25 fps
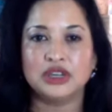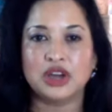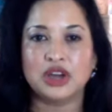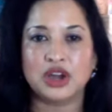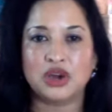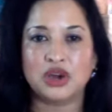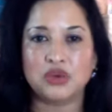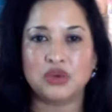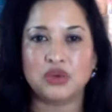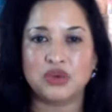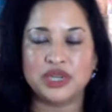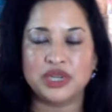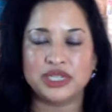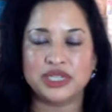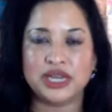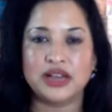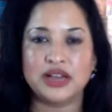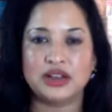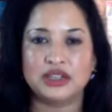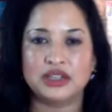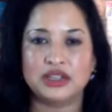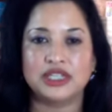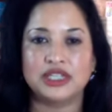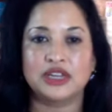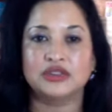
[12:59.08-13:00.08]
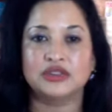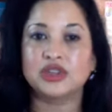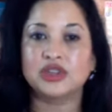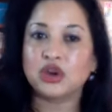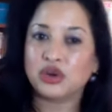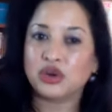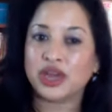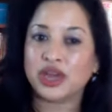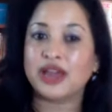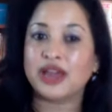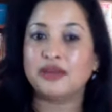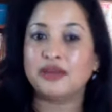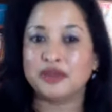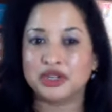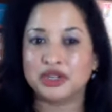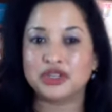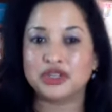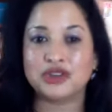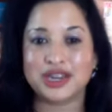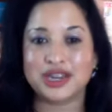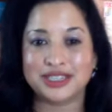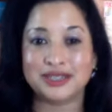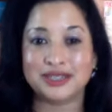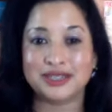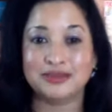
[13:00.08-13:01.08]
We tell ourselves, okay, I'm going to
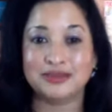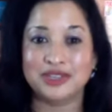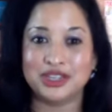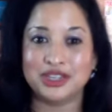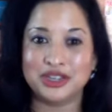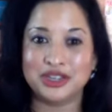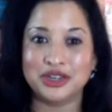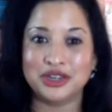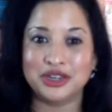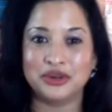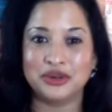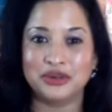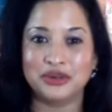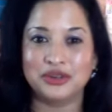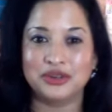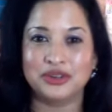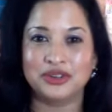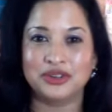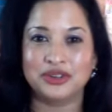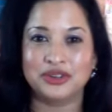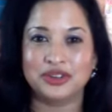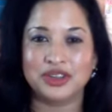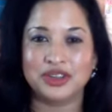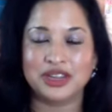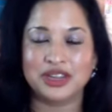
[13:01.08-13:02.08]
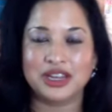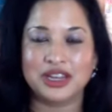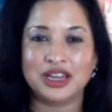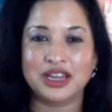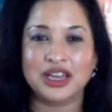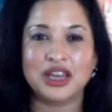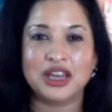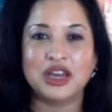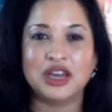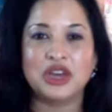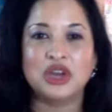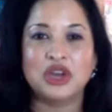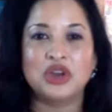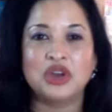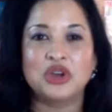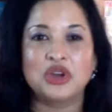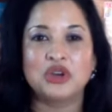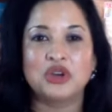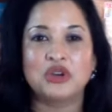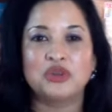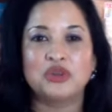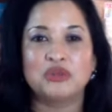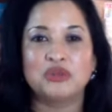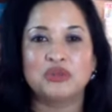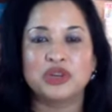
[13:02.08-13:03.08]
try something new.
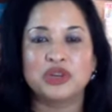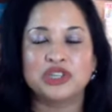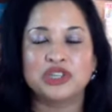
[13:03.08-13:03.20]
But